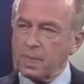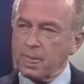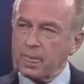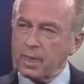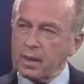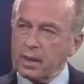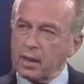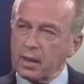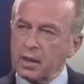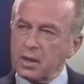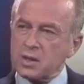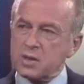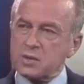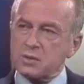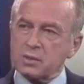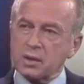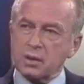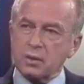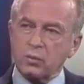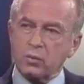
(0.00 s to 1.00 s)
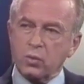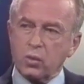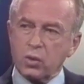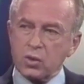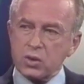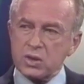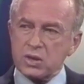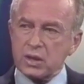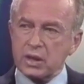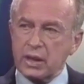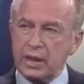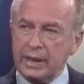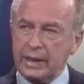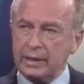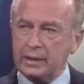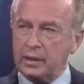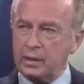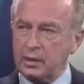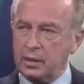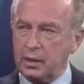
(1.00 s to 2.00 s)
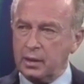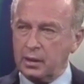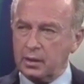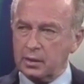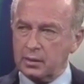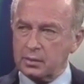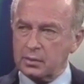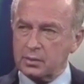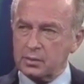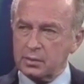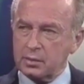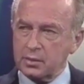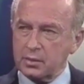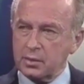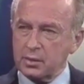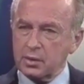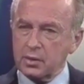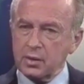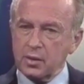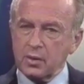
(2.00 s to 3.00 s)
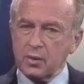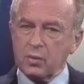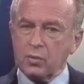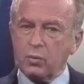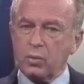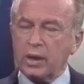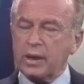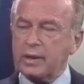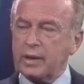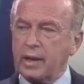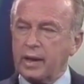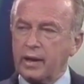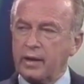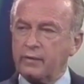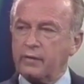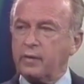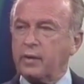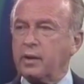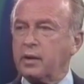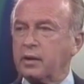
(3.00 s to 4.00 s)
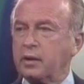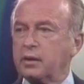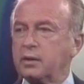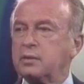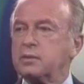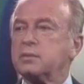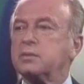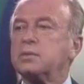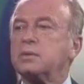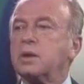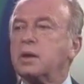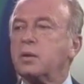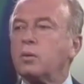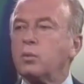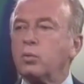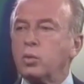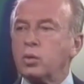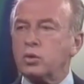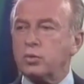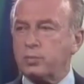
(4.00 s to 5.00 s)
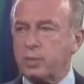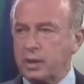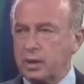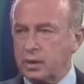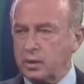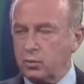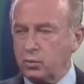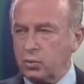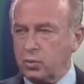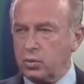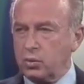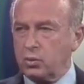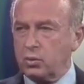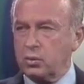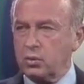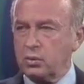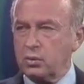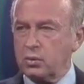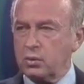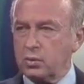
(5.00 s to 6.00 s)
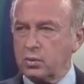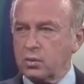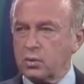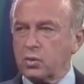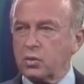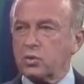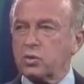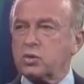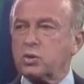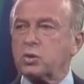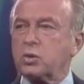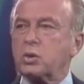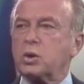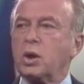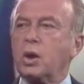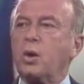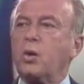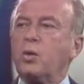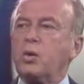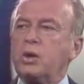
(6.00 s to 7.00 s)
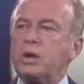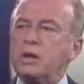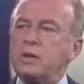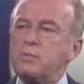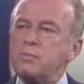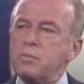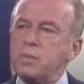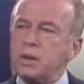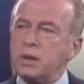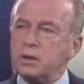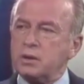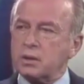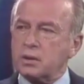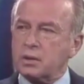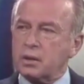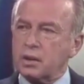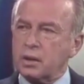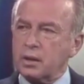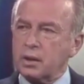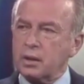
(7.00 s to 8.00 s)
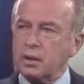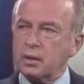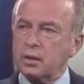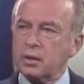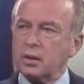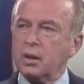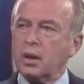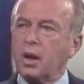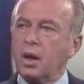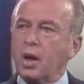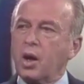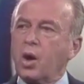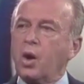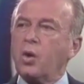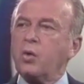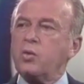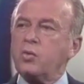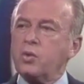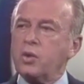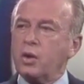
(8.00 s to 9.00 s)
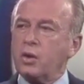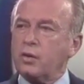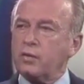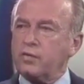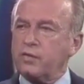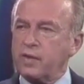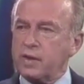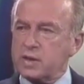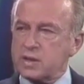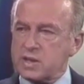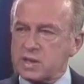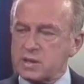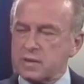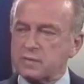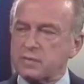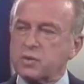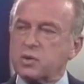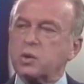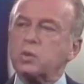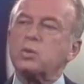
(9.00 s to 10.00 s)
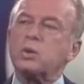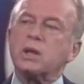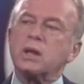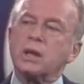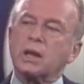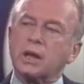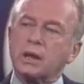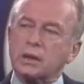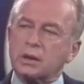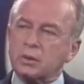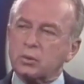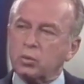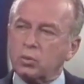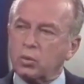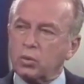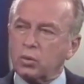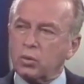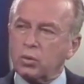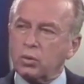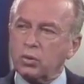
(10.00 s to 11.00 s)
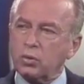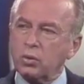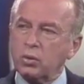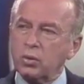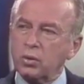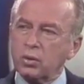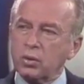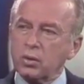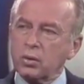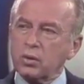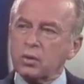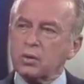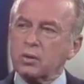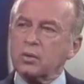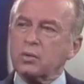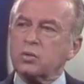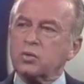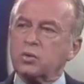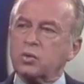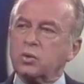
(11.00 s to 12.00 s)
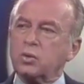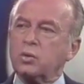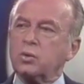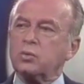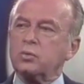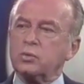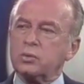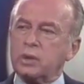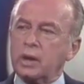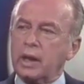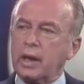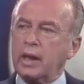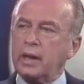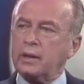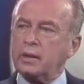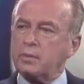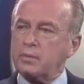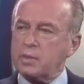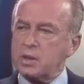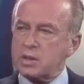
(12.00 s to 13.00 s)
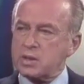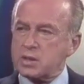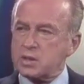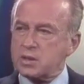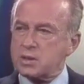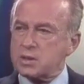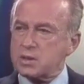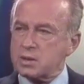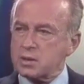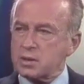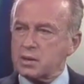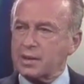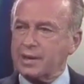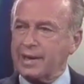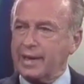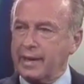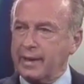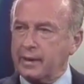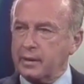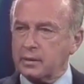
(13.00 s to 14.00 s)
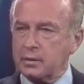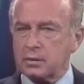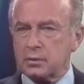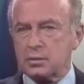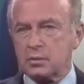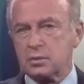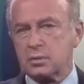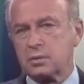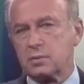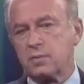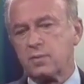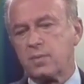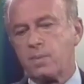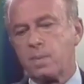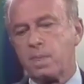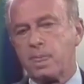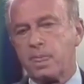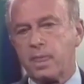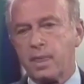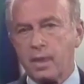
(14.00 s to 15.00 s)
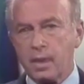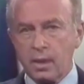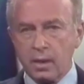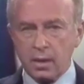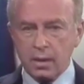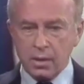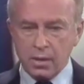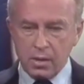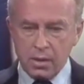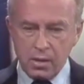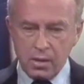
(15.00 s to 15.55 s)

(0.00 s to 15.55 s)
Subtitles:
and therefore Israel was in a need, whenever there would be a war, to go immediately on the offensive, to carry the war to the enemy's land.